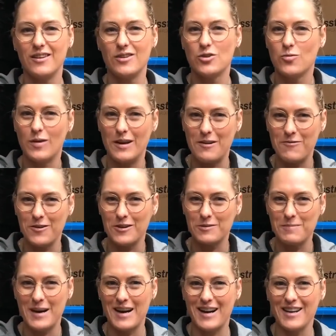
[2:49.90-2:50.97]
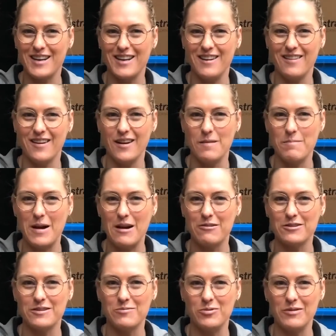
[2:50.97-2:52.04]
21st party and
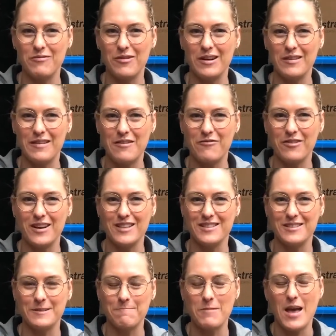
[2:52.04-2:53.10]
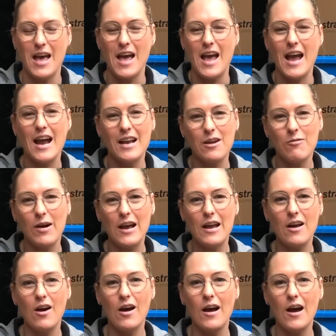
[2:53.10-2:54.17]
embarrass them all in front of their friends. Anyway,
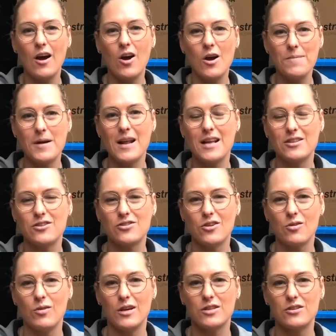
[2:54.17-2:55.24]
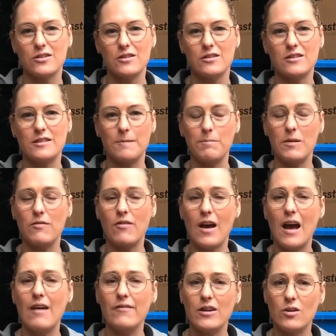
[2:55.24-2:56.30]
I hope that answers your questions. If you
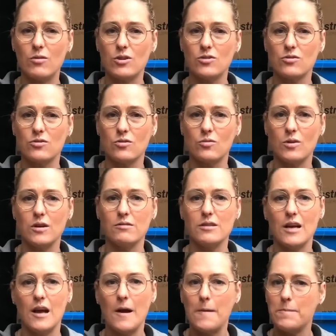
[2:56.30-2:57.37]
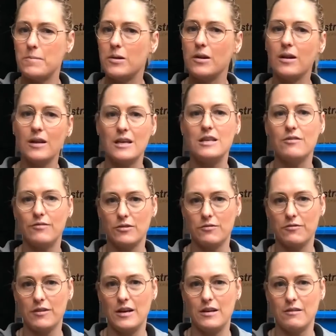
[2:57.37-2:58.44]
have any questions or queries, please feel
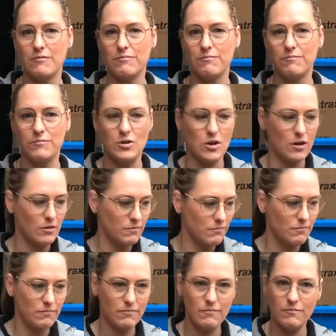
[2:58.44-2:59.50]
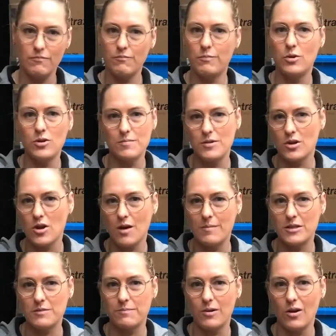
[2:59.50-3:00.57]
free to, you know, put them in the
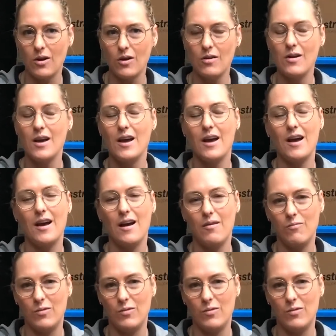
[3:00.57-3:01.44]
comments below and